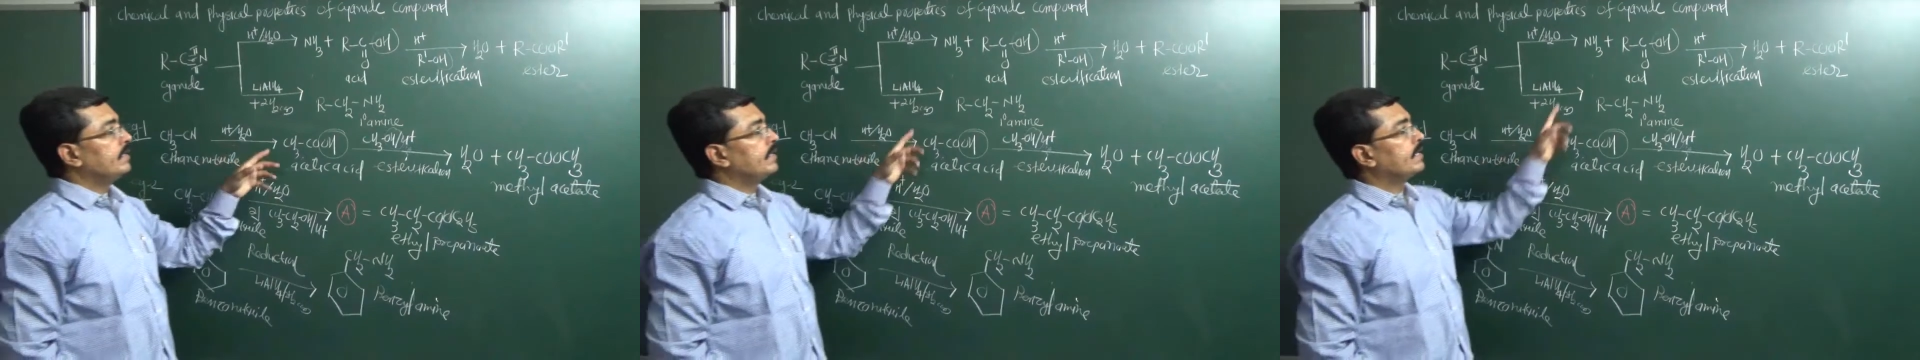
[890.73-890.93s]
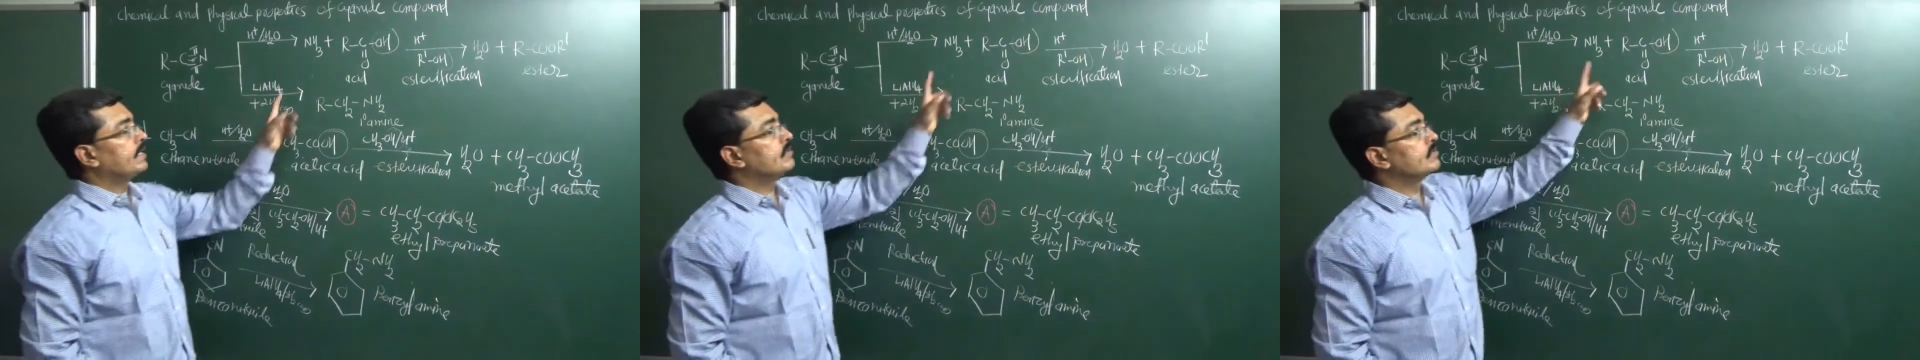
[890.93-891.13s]

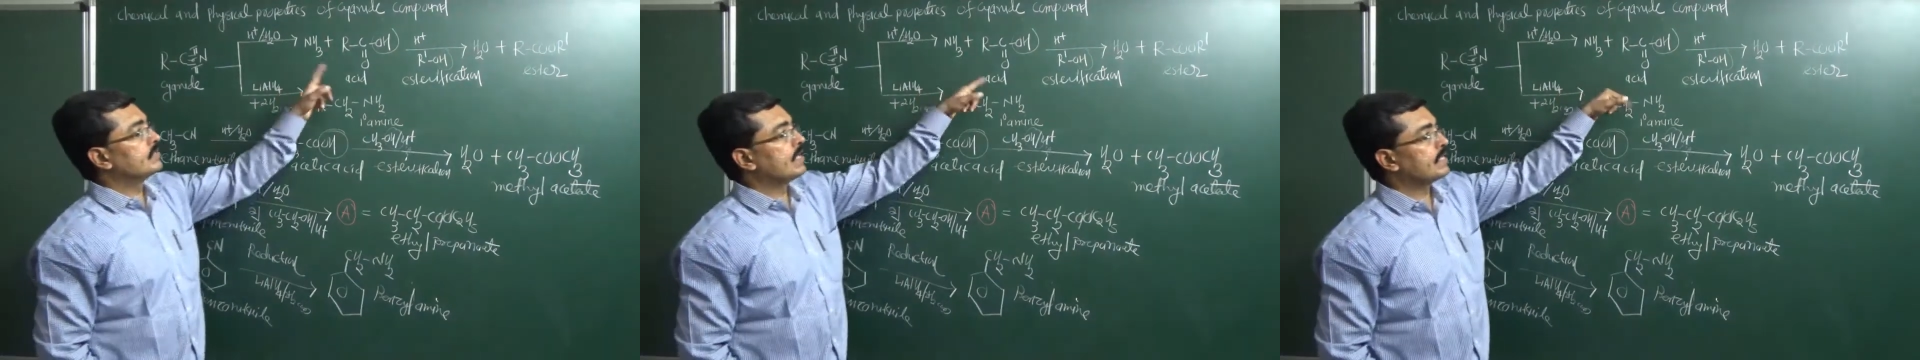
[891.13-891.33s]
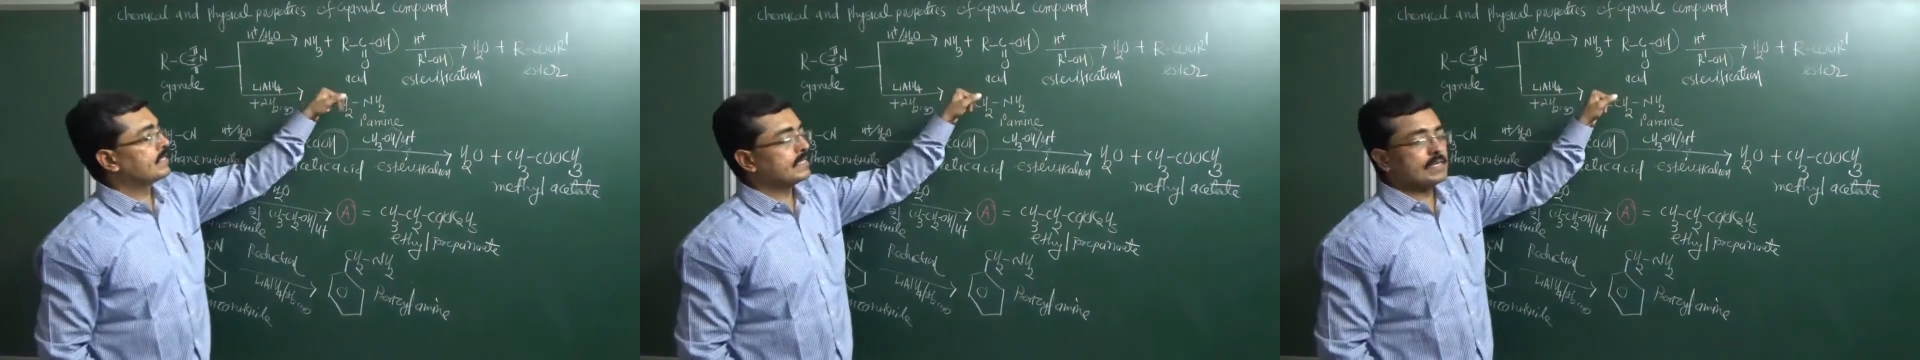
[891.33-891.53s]
it gives
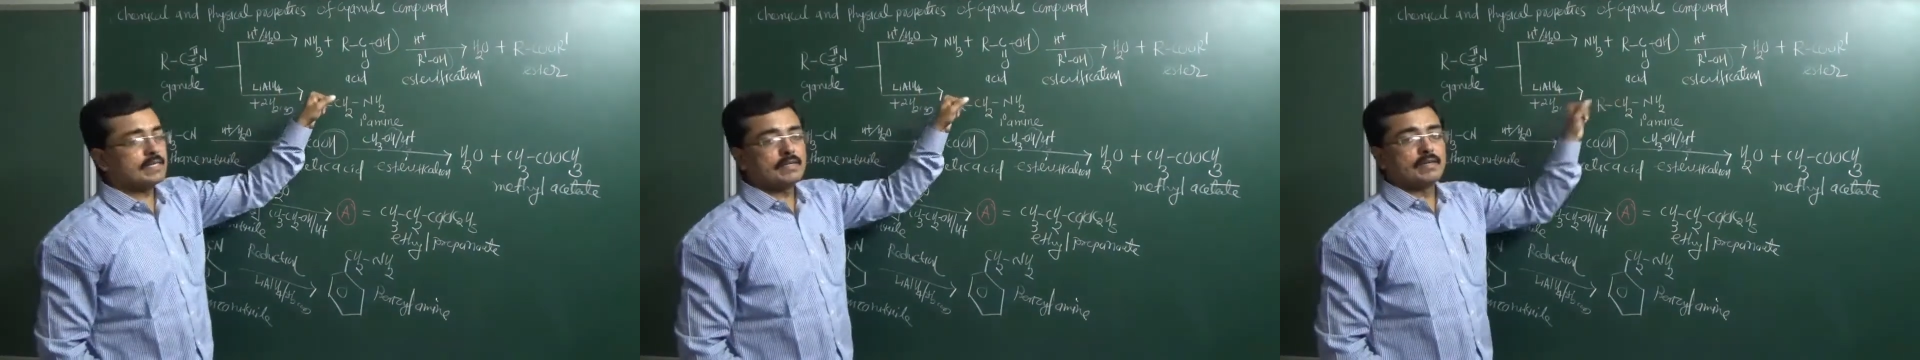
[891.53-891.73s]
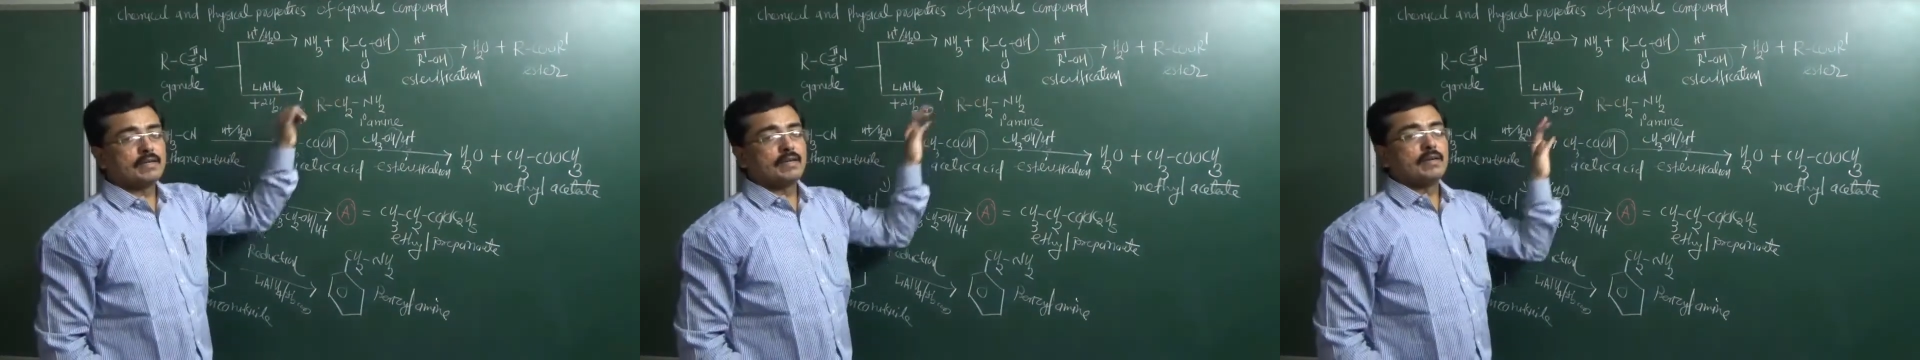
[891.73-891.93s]

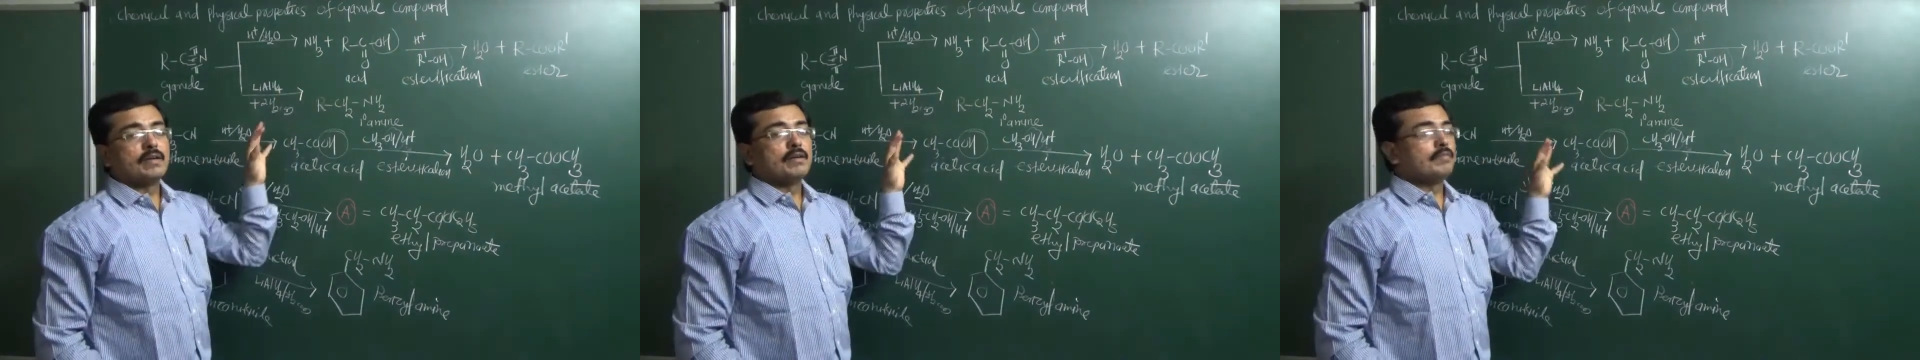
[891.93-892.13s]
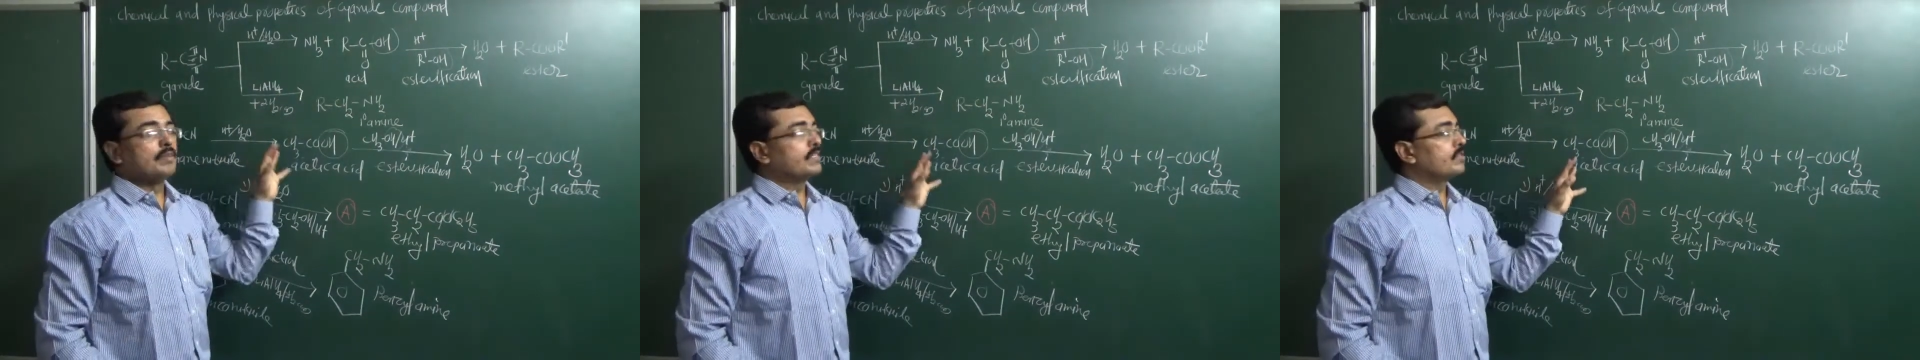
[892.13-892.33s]
acid,
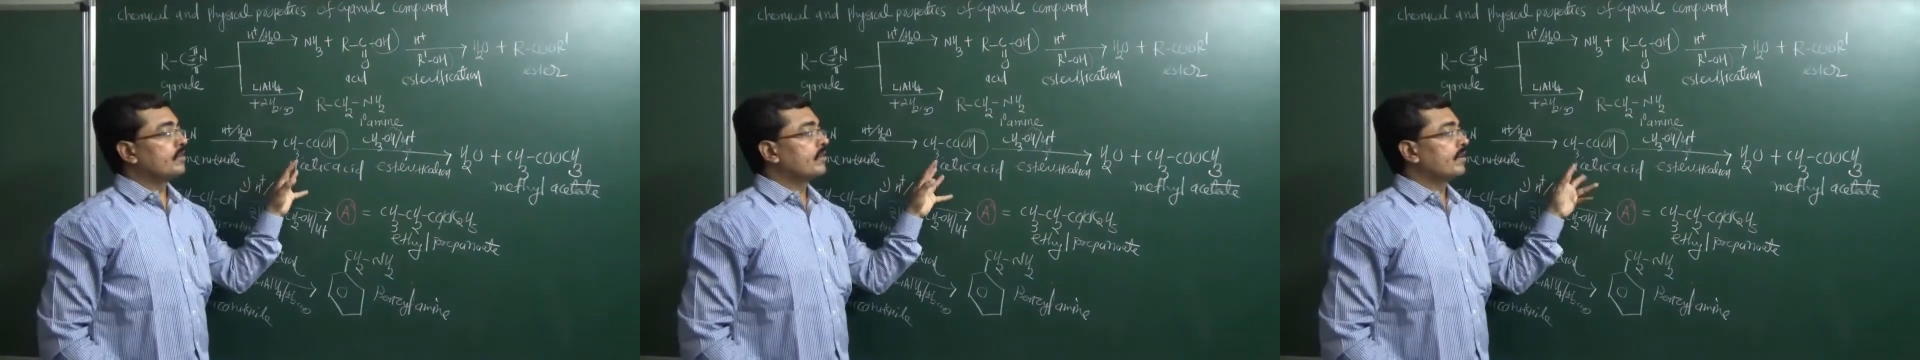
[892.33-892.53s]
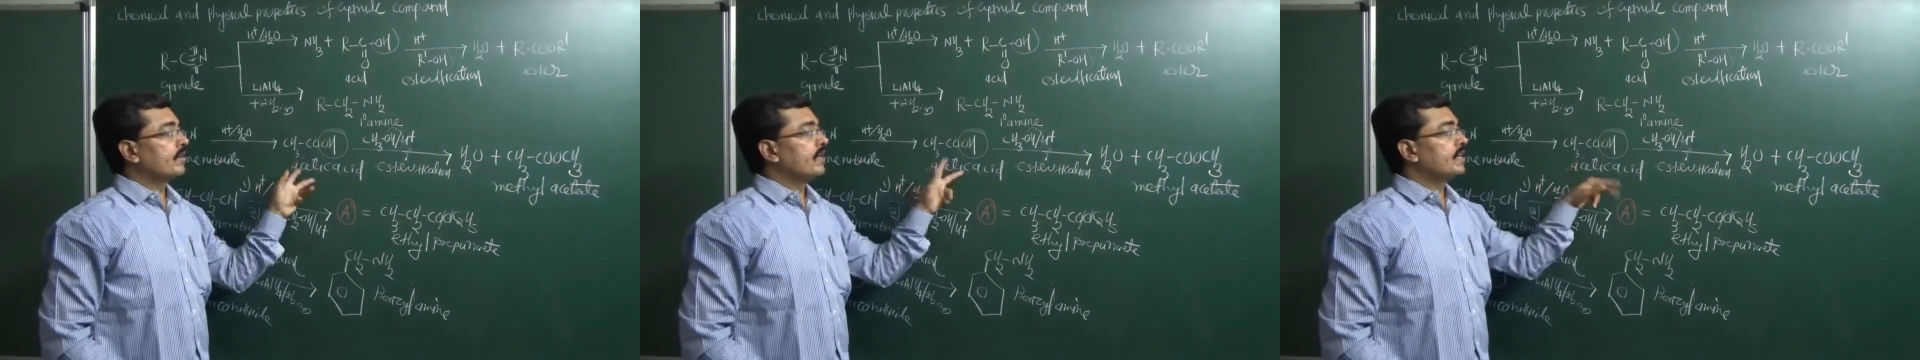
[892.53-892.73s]
which
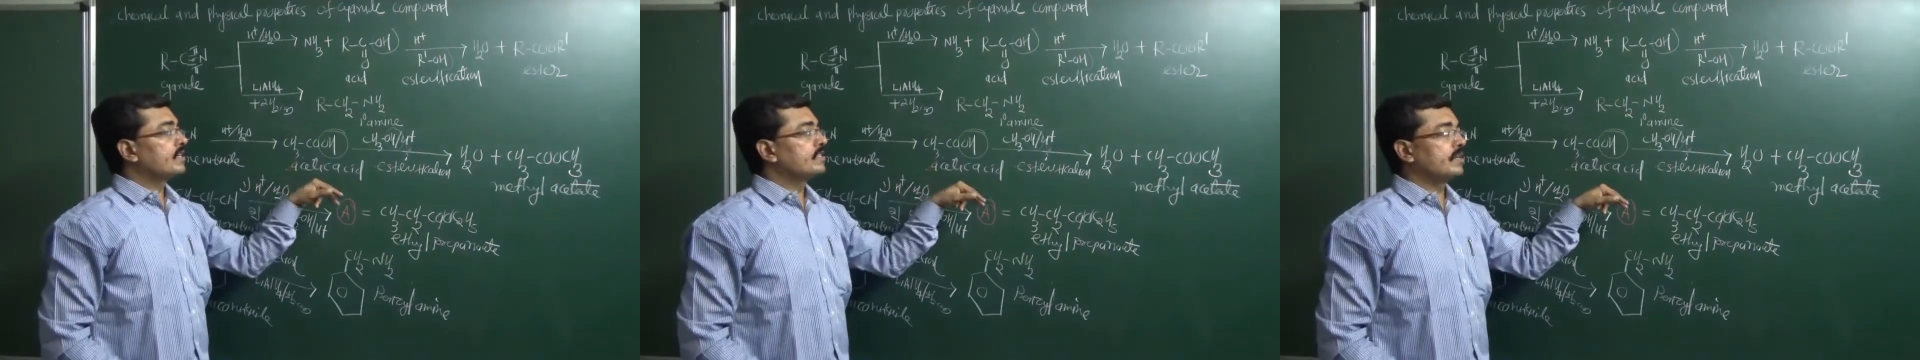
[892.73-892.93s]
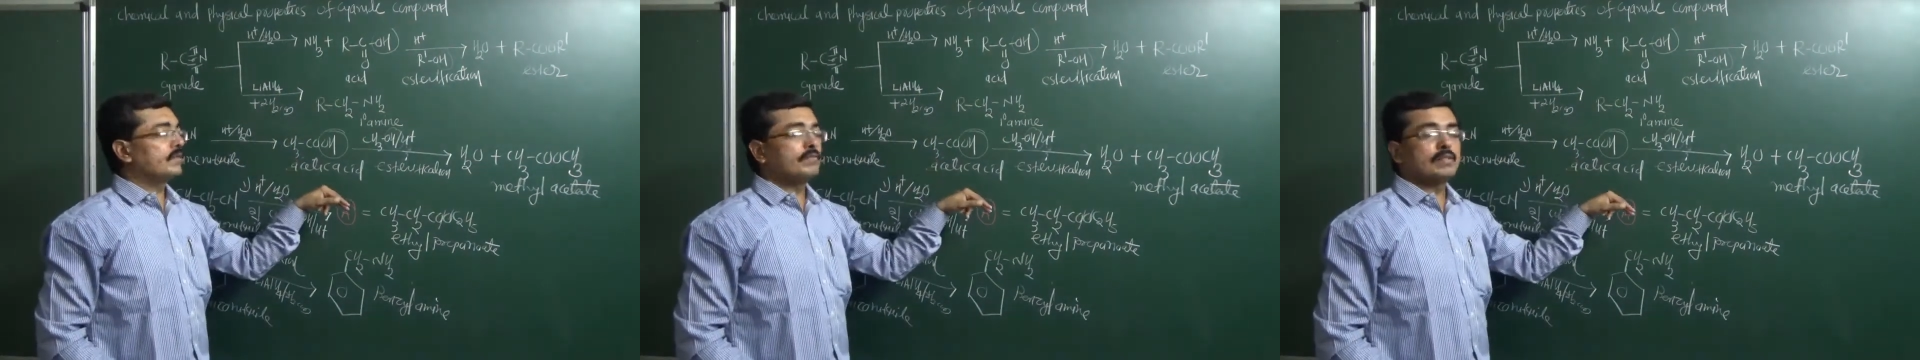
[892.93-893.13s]
on reaction